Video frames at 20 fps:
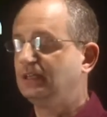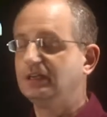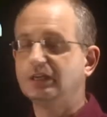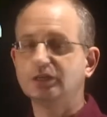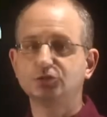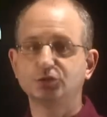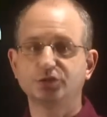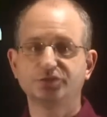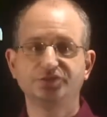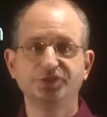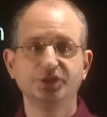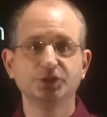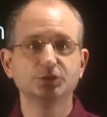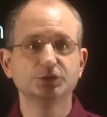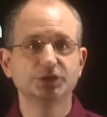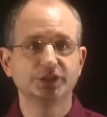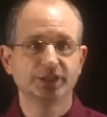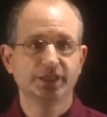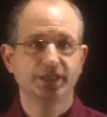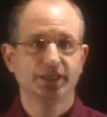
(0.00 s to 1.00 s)
electric
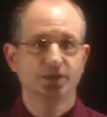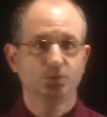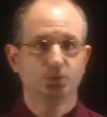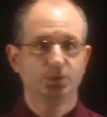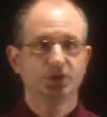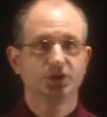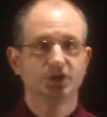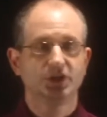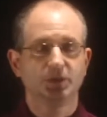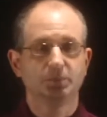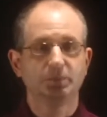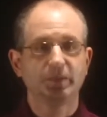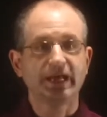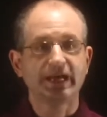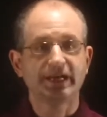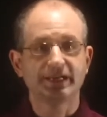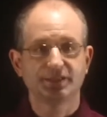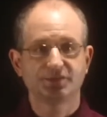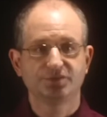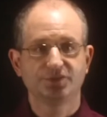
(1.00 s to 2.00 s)
field we're going to
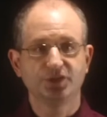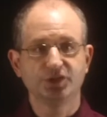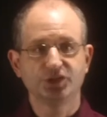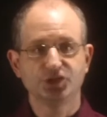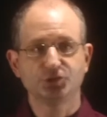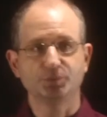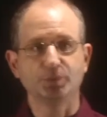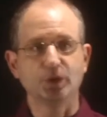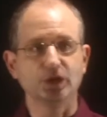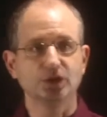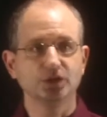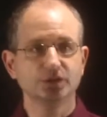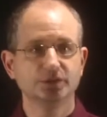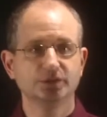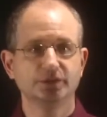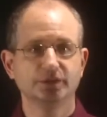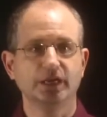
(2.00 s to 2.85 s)
apply is very small.